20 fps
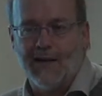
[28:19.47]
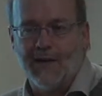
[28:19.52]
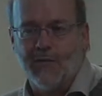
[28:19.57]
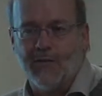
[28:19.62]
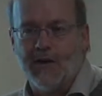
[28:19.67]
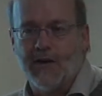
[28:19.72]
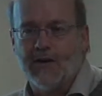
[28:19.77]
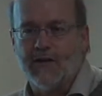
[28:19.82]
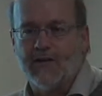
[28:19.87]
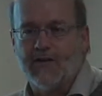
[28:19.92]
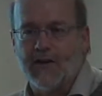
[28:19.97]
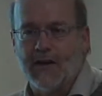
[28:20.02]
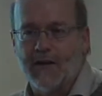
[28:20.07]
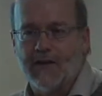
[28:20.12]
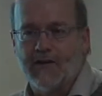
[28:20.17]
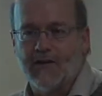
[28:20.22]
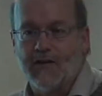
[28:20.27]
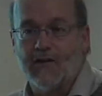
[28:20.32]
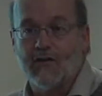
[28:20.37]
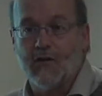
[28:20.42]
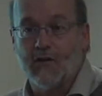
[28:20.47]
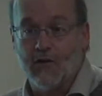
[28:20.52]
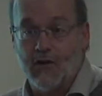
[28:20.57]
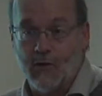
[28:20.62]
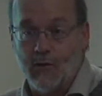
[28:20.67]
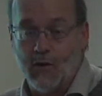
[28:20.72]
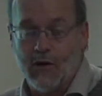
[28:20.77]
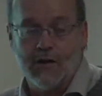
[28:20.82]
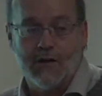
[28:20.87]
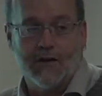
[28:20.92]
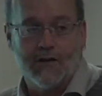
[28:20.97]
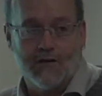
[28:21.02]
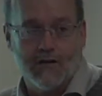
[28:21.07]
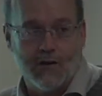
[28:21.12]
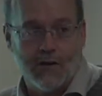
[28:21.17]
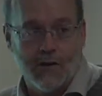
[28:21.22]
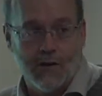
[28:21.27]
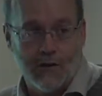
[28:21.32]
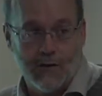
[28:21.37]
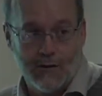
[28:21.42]
independent site assessors in wind and
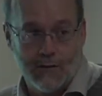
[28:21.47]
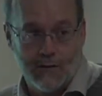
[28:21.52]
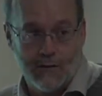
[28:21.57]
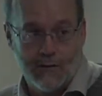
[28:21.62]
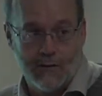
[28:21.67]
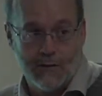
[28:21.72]
solar.